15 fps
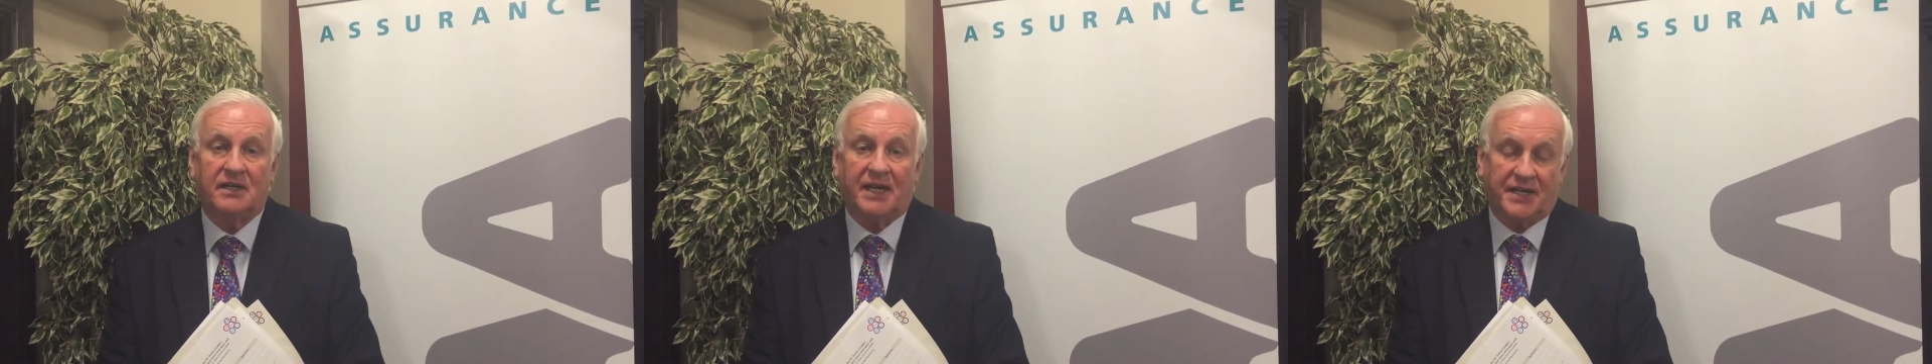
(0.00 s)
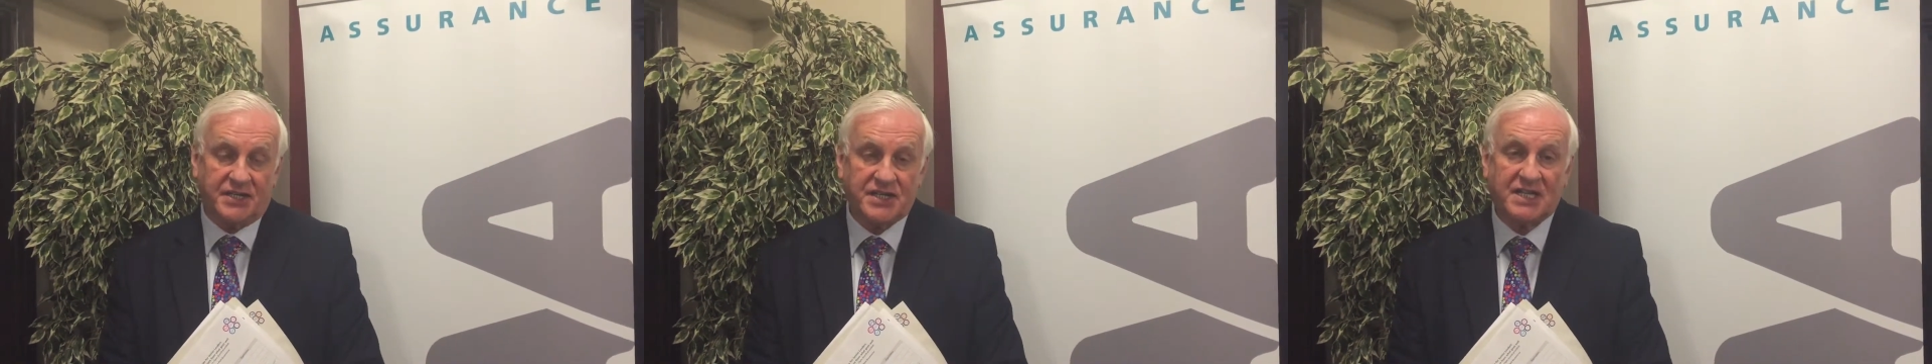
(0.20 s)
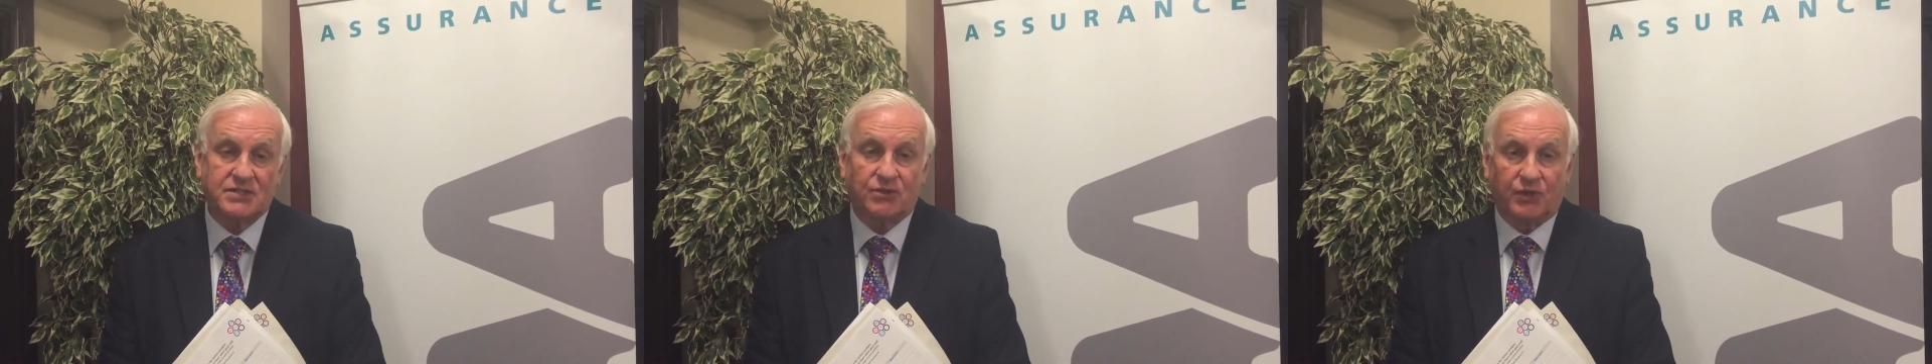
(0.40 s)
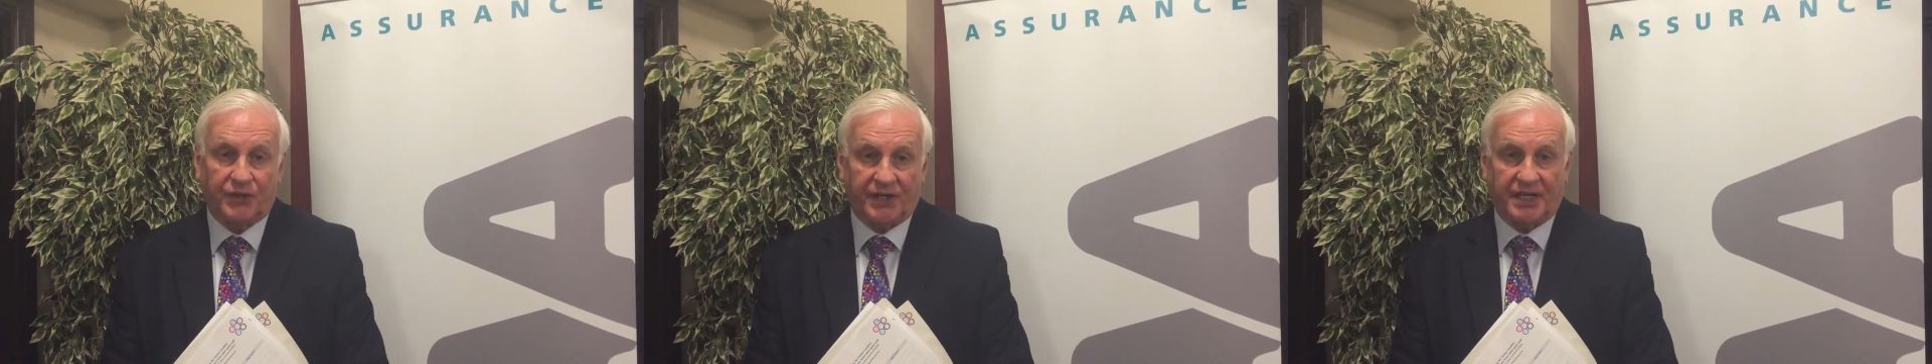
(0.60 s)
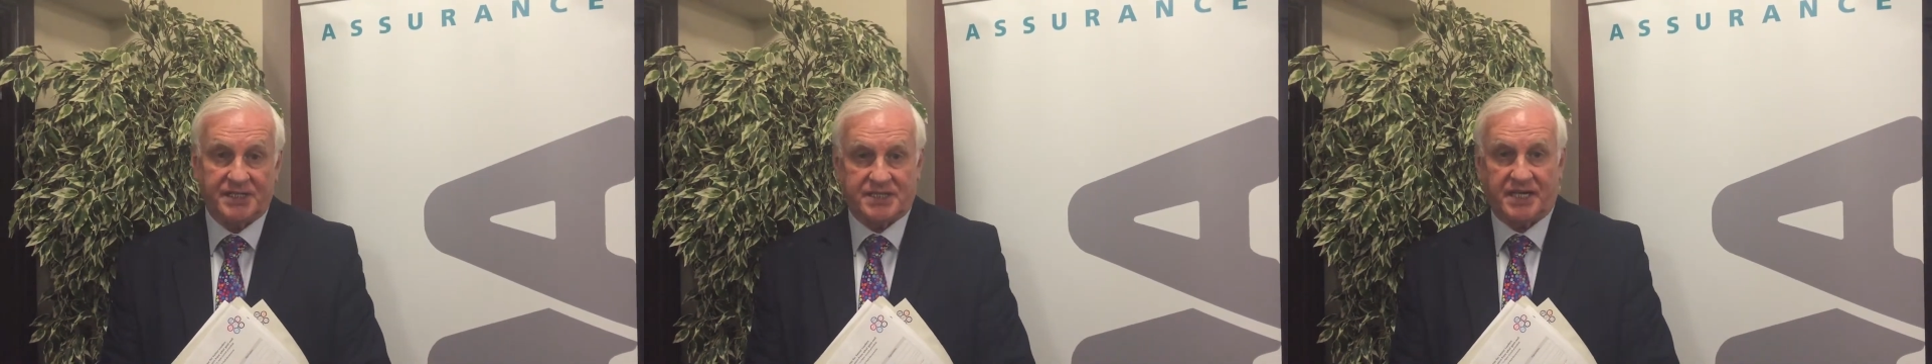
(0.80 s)
NHS
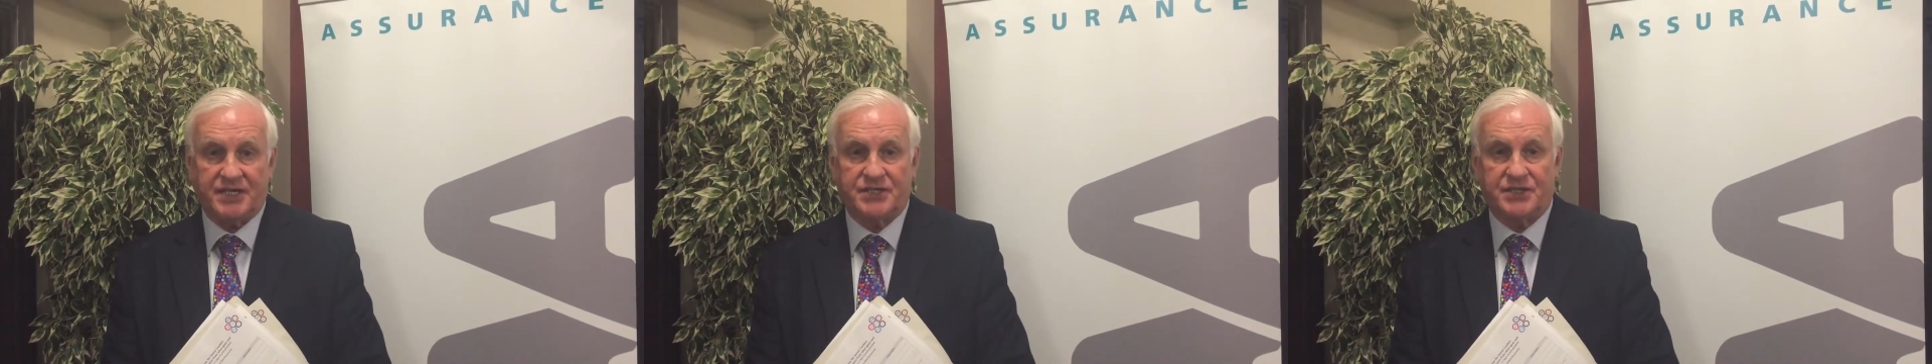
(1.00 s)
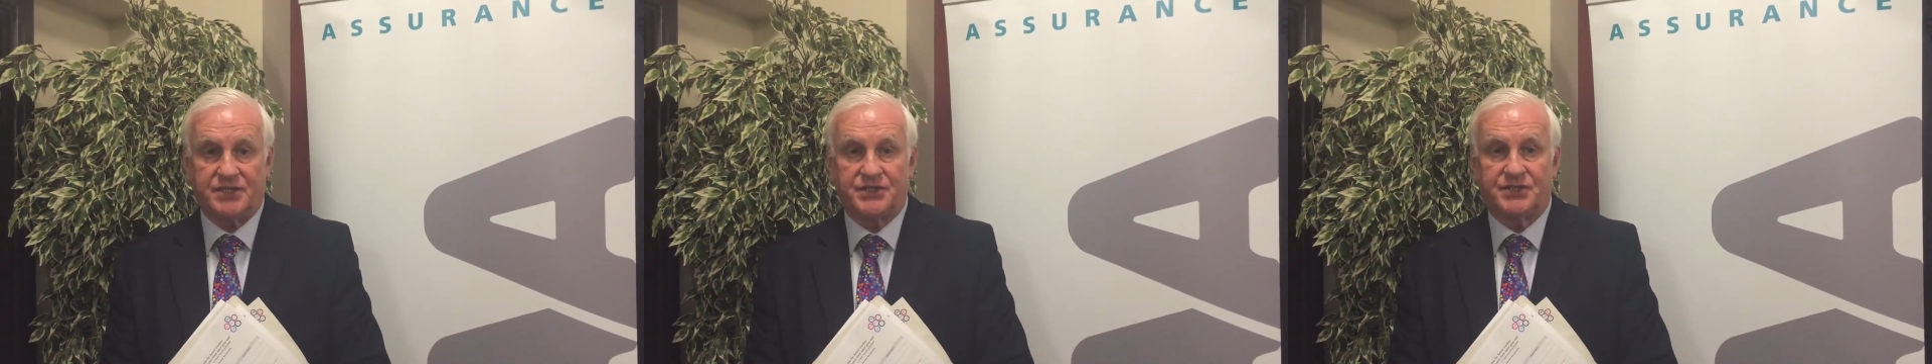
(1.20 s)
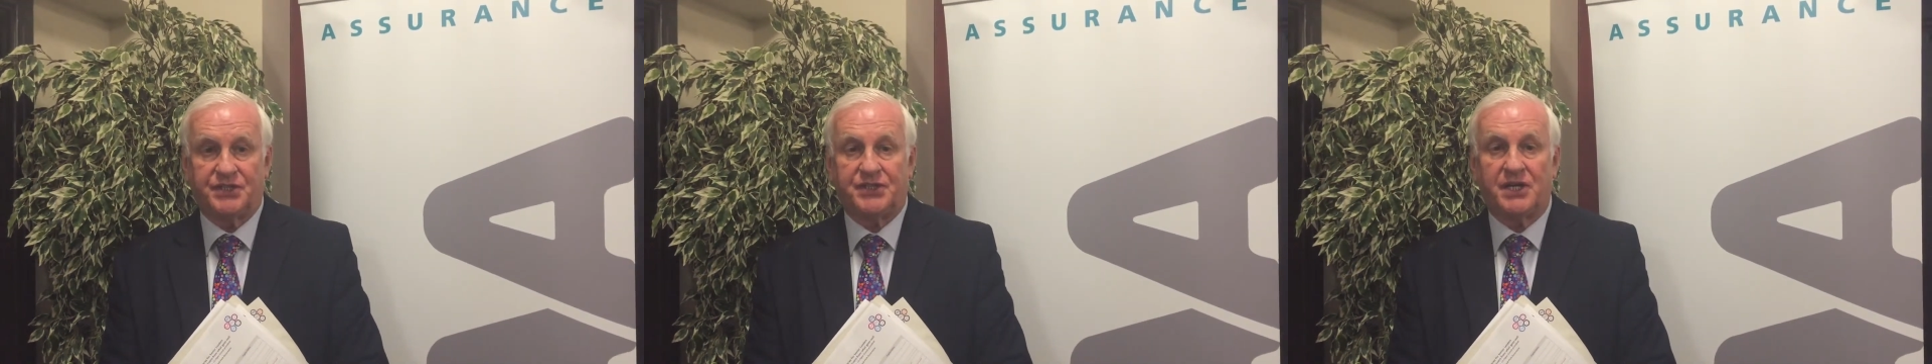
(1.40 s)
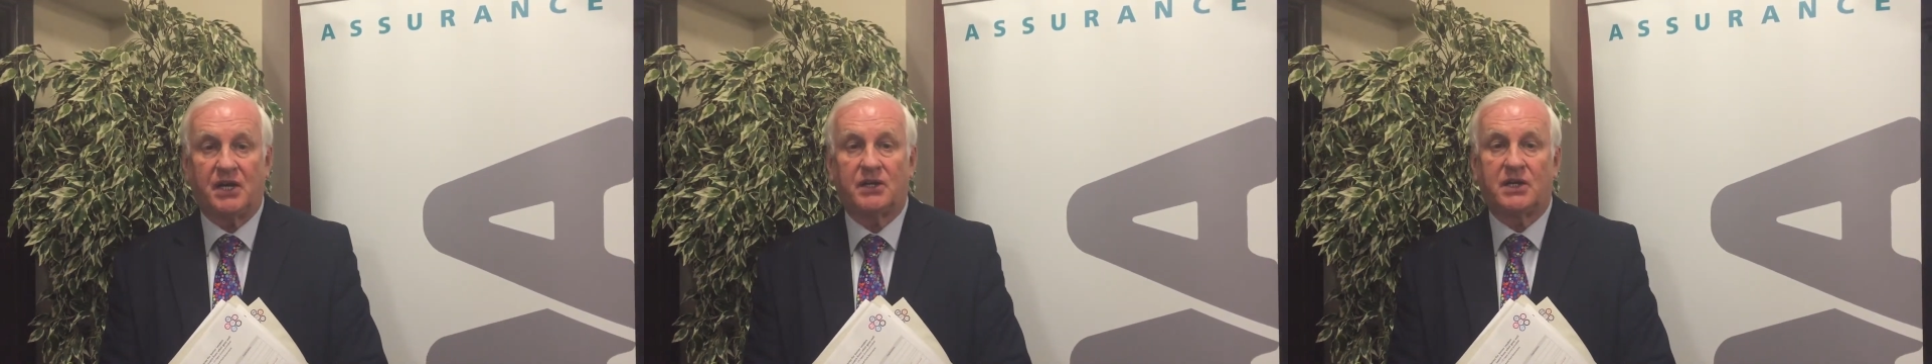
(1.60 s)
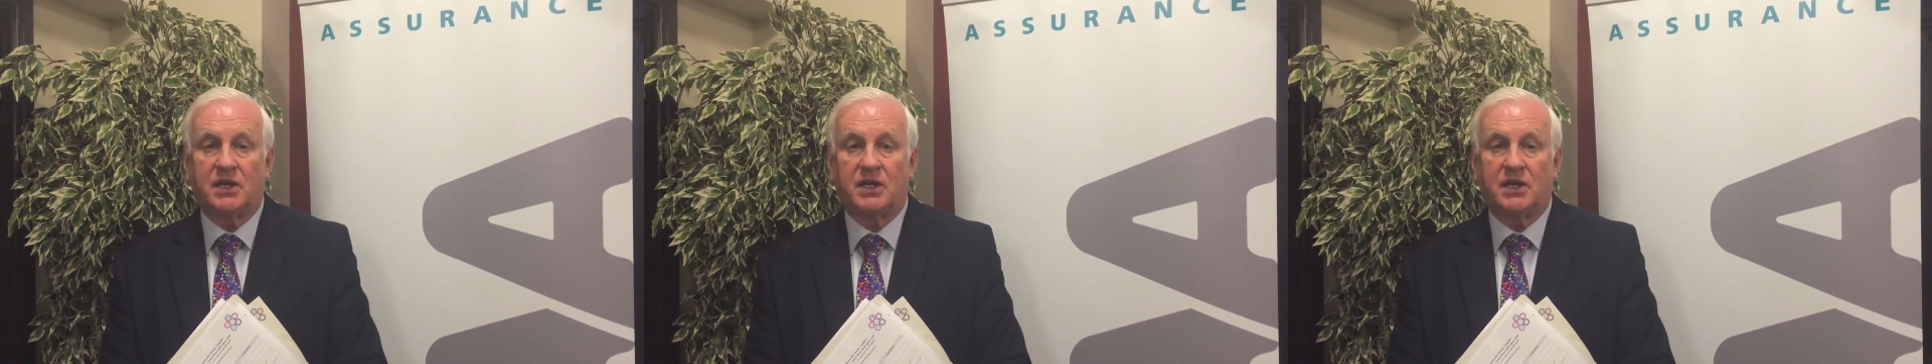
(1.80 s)
organisations that are